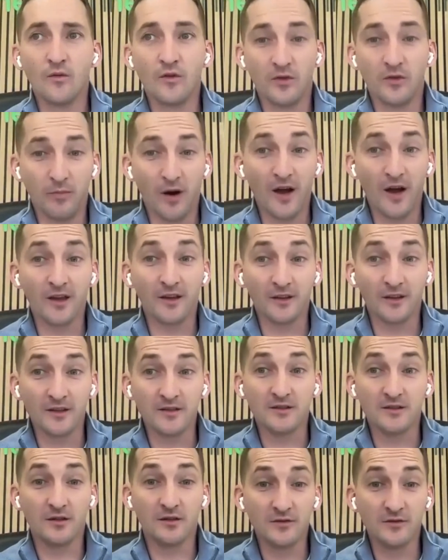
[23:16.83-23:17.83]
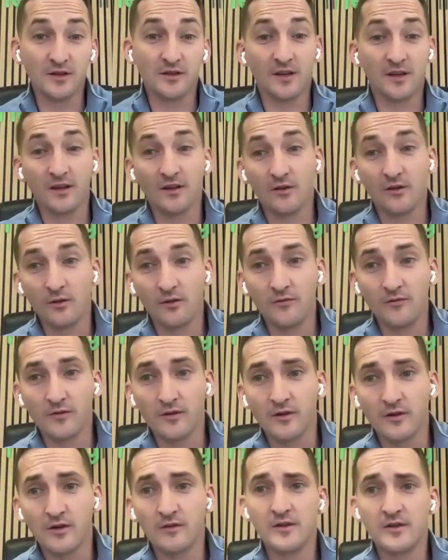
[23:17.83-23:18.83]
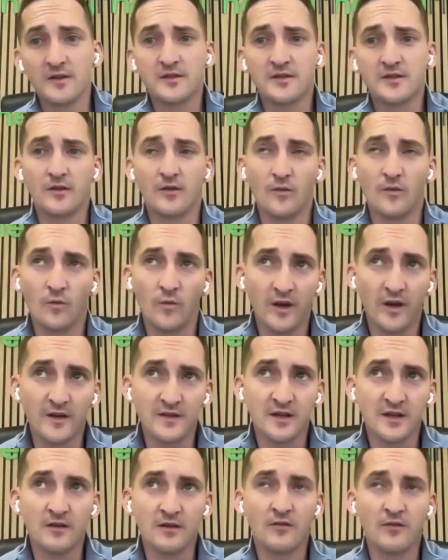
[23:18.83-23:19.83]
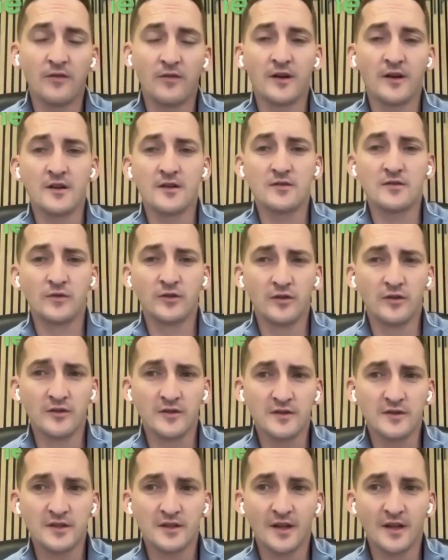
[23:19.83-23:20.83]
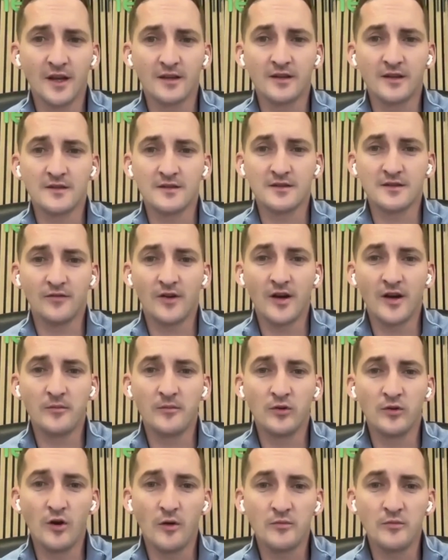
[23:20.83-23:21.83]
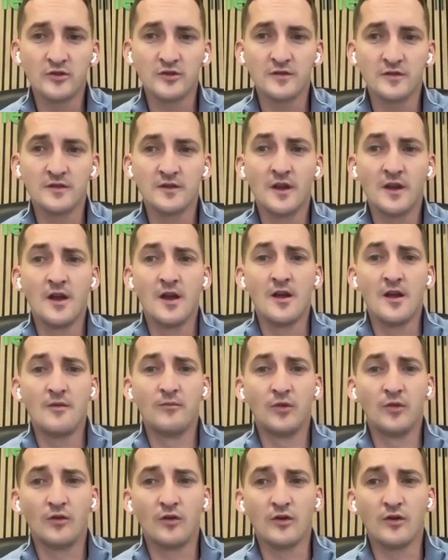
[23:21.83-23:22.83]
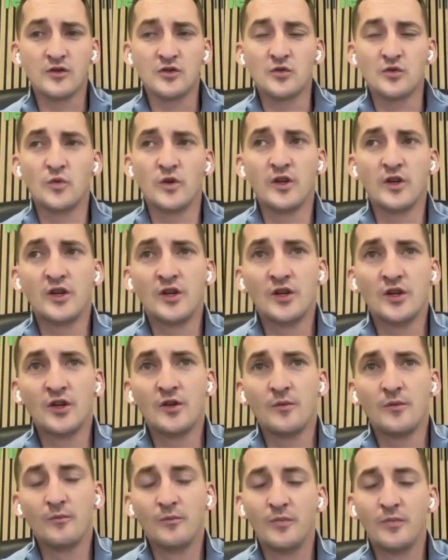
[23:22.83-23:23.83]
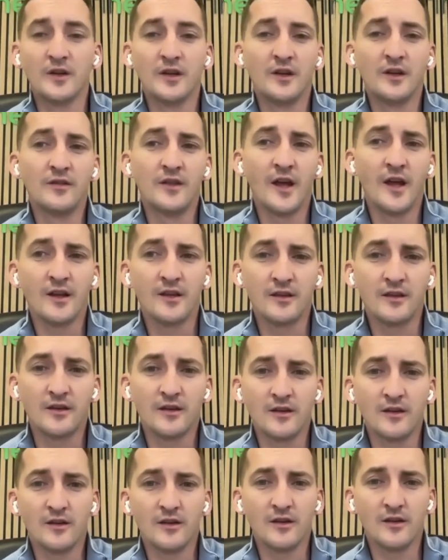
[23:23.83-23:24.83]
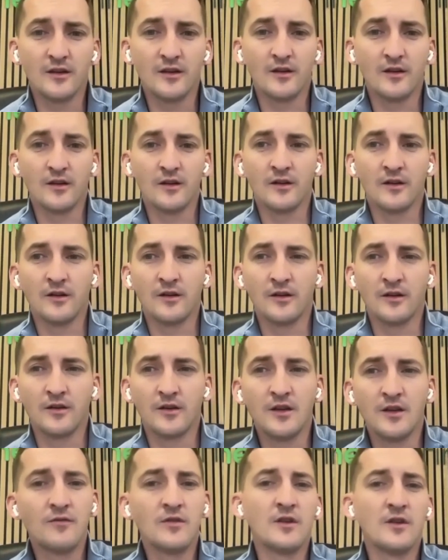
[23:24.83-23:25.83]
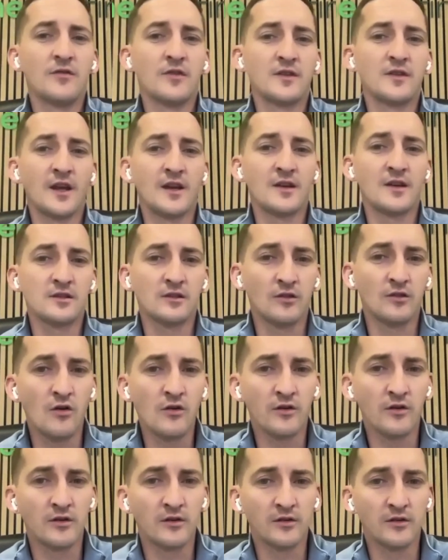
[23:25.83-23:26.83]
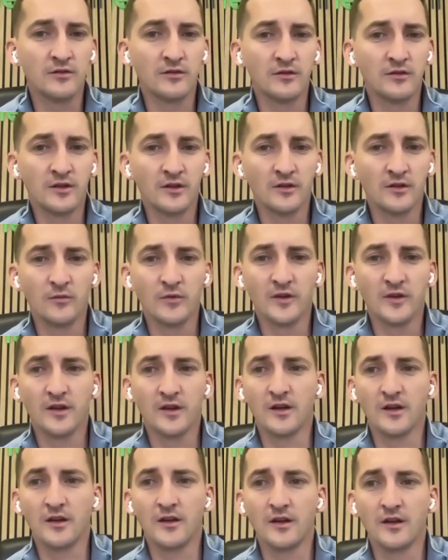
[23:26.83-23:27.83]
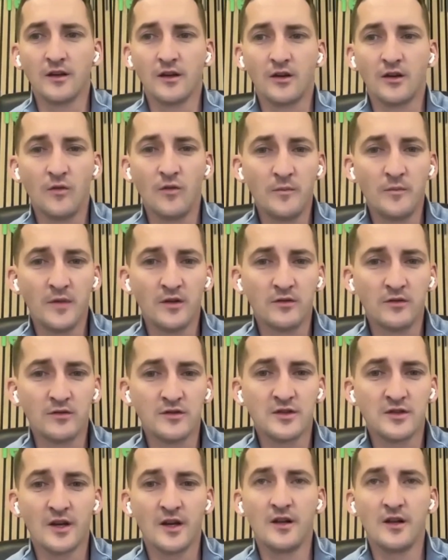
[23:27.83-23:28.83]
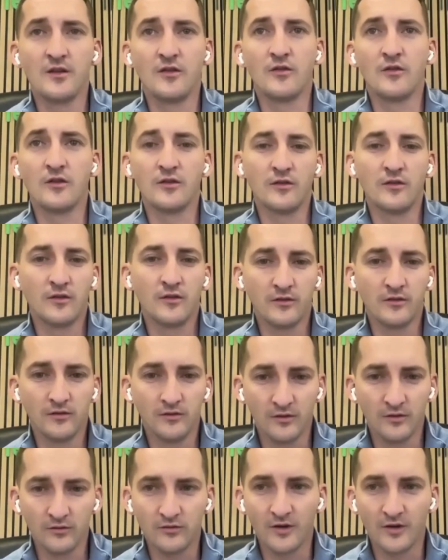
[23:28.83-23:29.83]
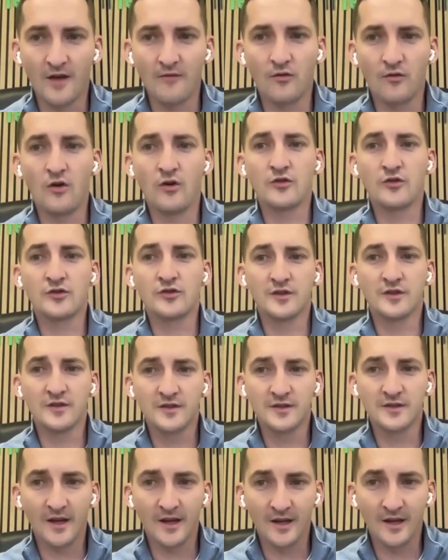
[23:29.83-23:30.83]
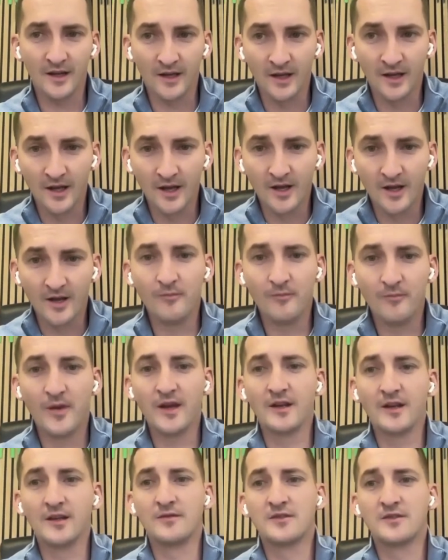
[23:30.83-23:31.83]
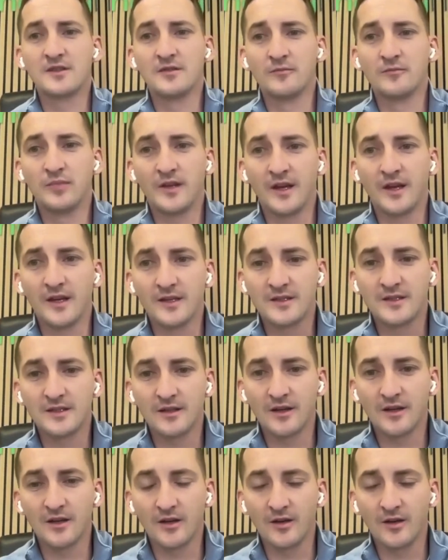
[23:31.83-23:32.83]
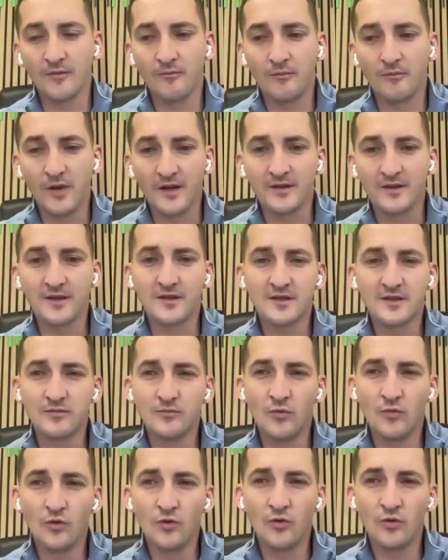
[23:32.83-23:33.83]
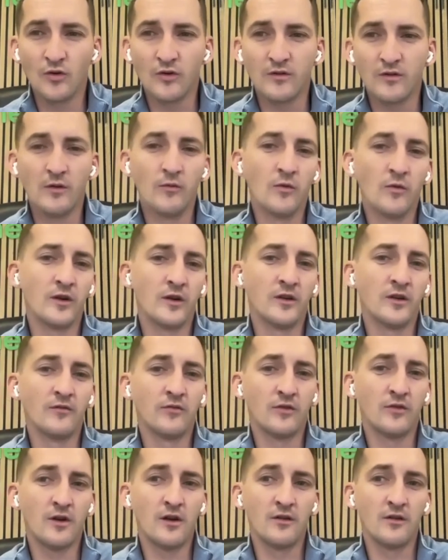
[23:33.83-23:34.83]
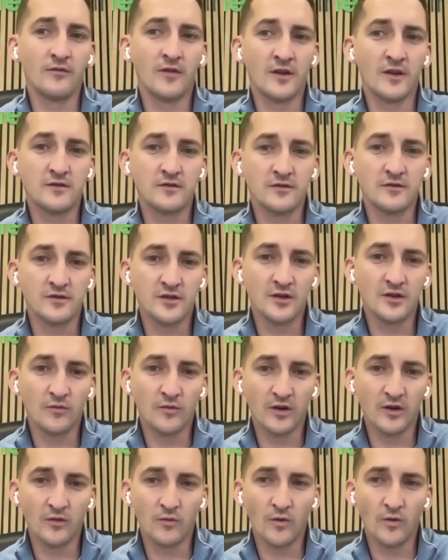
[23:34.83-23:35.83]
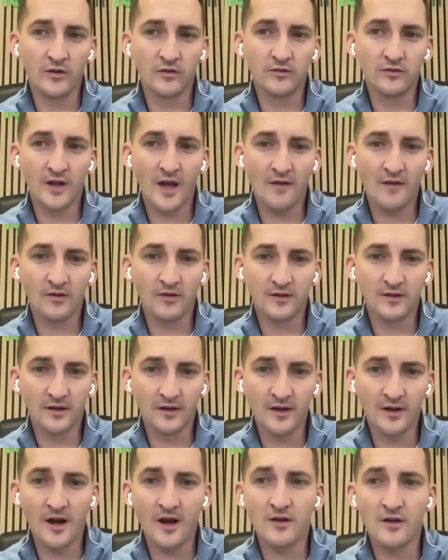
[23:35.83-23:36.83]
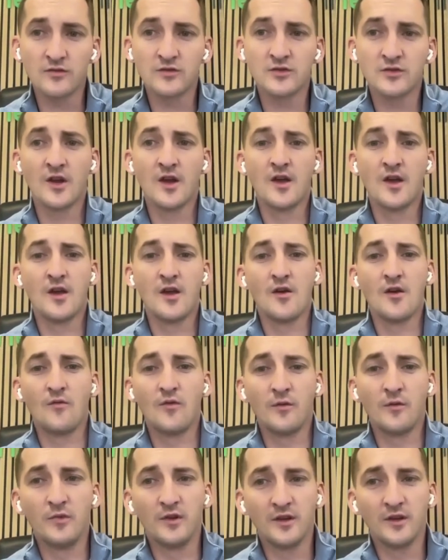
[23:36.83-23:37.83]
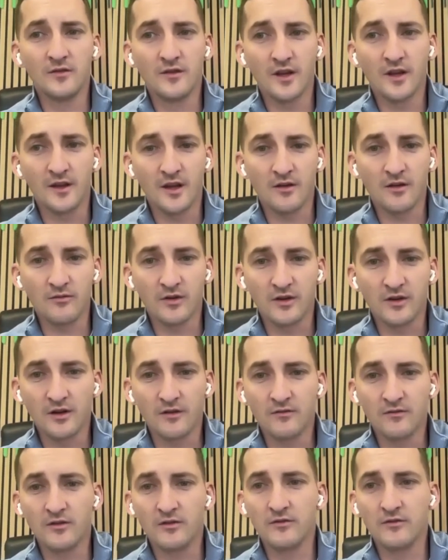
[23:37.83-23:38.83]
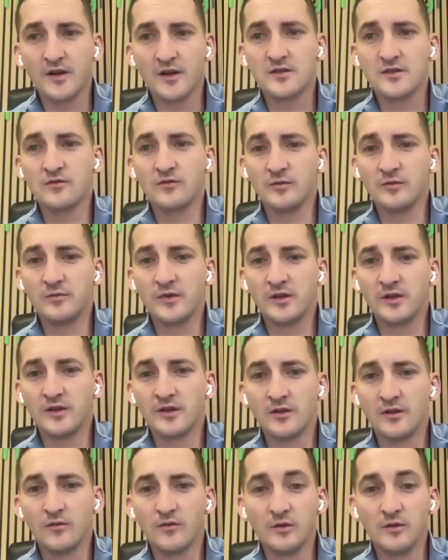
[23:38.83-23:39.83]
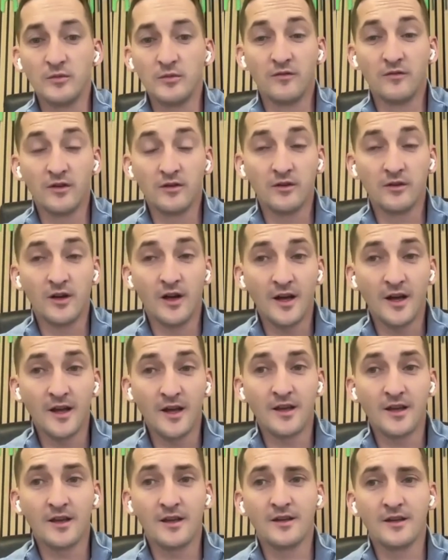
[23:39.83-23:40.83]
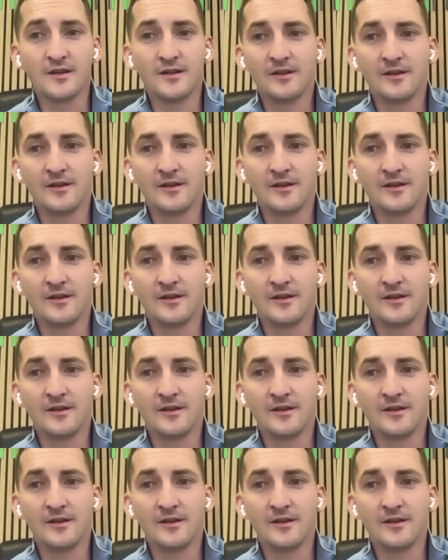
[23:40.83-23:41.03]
with buying these loans and then going for recoveries. We as a heavy finance, we don't see that as a viable option, because we believe that even if it takes longer to deal with the equipment to sell, or to have auctions and bailiffs in place, but it's more rewarding for our investors. So we want to have it in-house. We believe that our recovery rates will be very high.